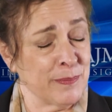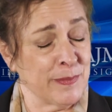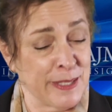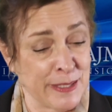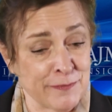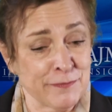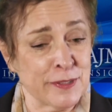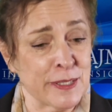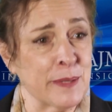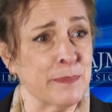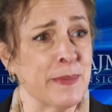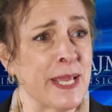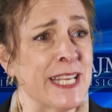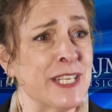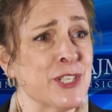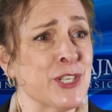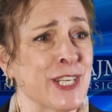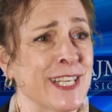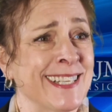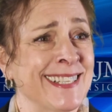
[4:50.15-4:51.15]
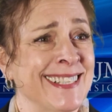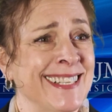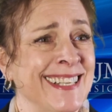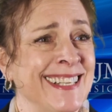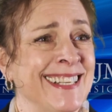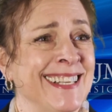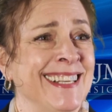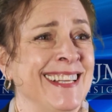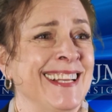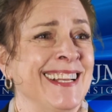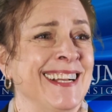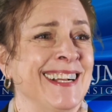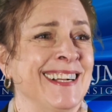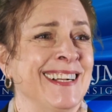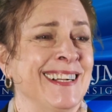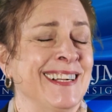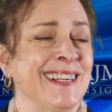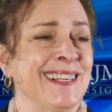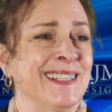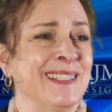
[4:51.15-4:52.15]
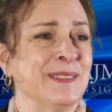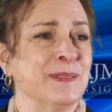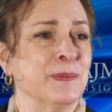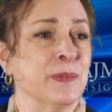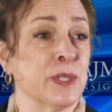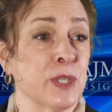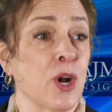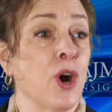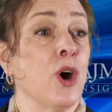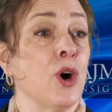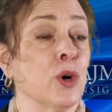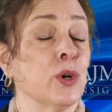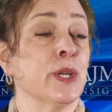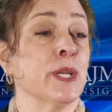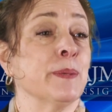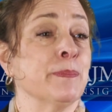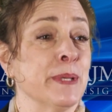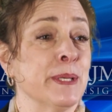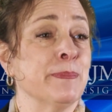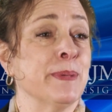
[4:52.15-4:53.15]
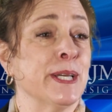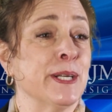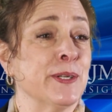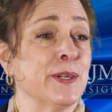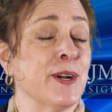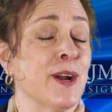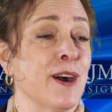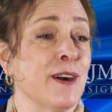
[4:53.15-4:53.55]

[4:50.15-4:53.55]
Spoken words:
inflammation, we're all going to be better